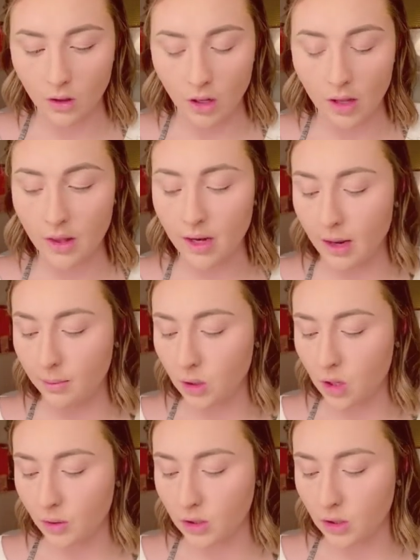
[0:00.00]
And then I'm
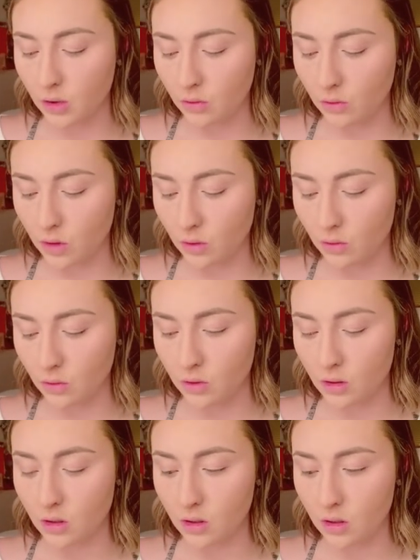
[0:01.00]
going to
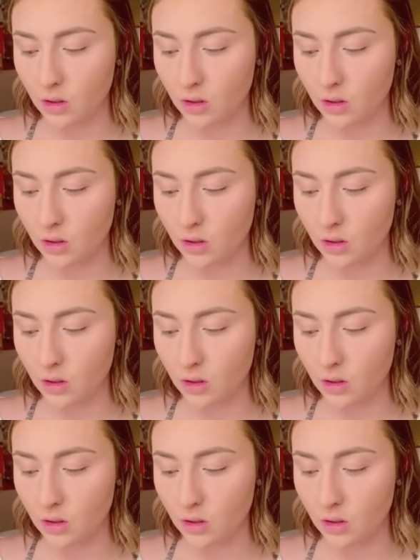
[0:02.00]
use